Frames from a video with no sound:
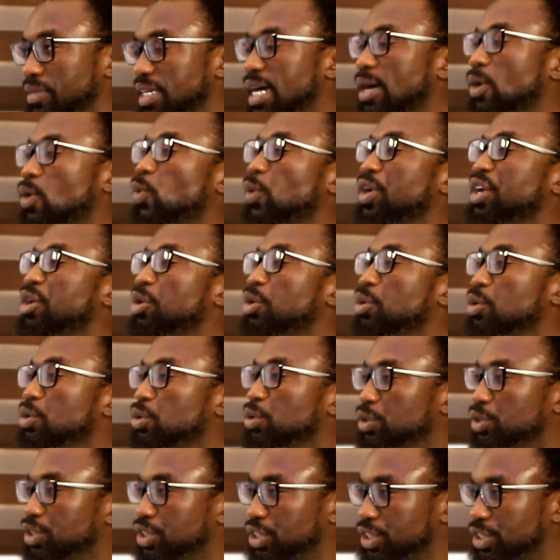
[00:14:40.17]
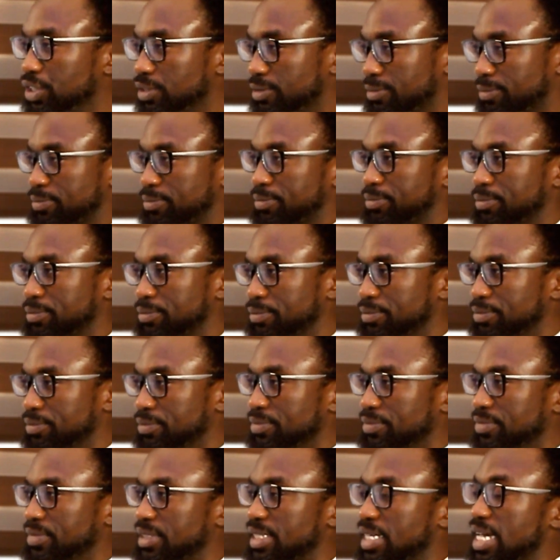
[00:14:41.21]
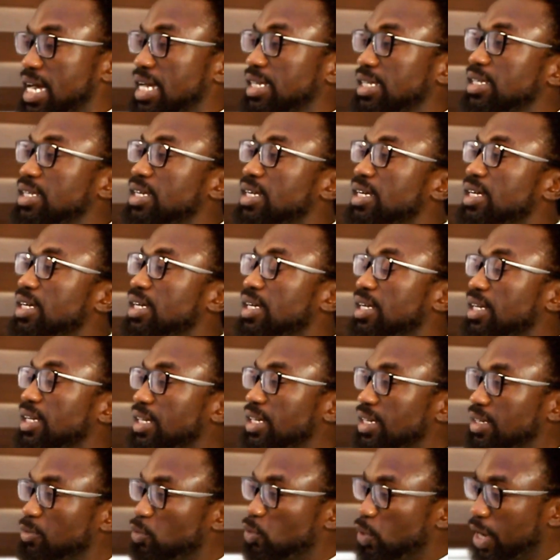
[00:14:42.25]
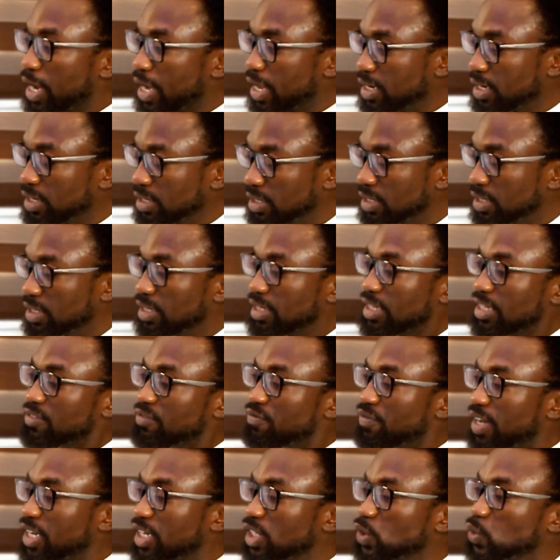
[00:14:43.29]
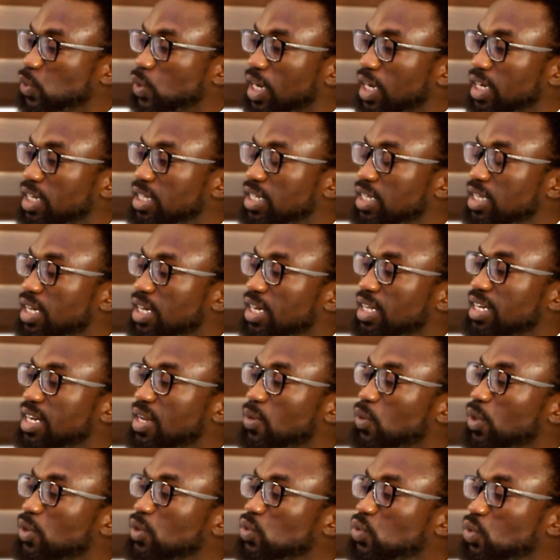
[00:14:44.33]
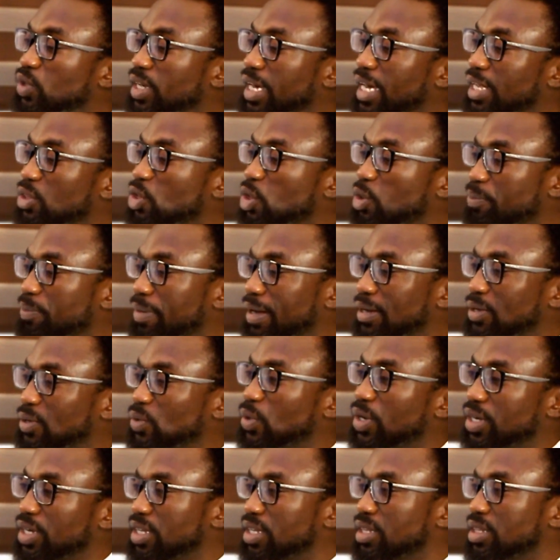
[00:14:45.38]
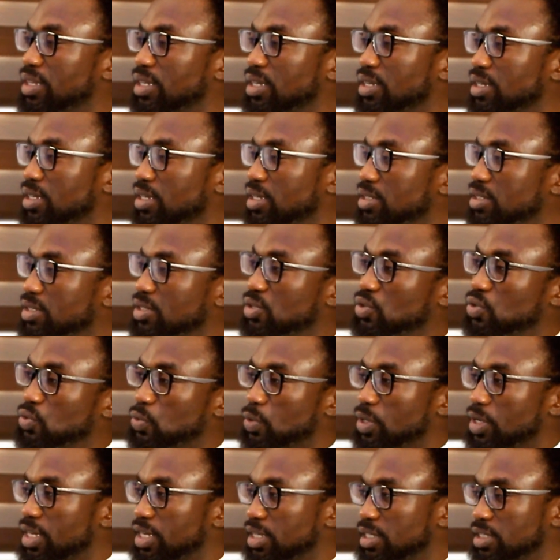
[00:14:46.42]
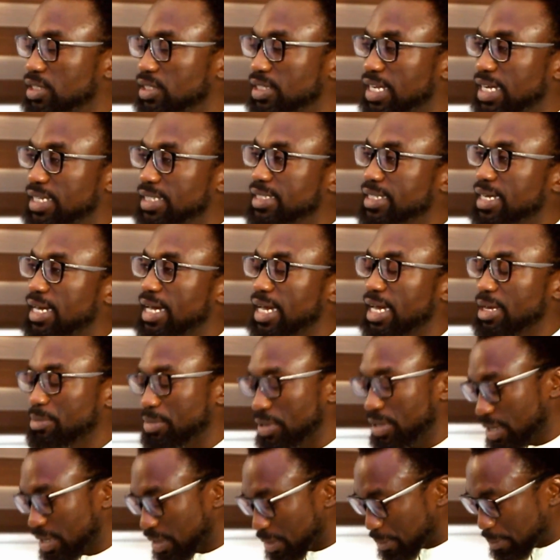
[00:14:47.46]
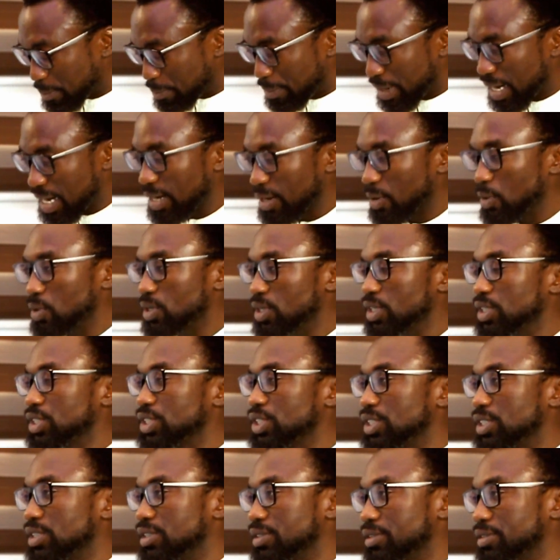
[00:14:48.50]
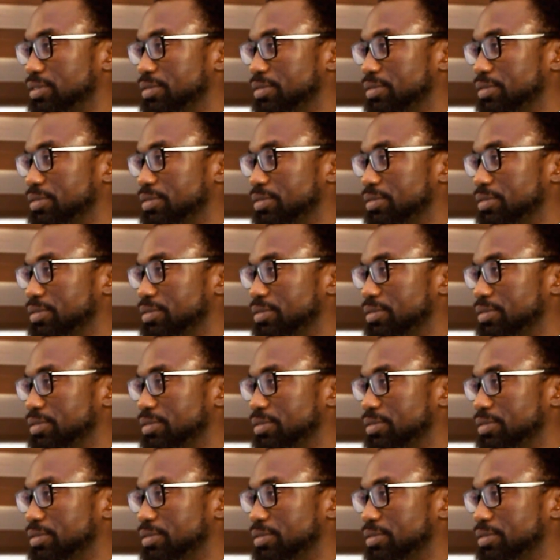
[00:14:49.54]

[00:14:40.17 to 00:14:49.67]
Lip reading: Akwe lokochi. And when eventually they want to get up and do anything, it is too late. That time, ba lokochi.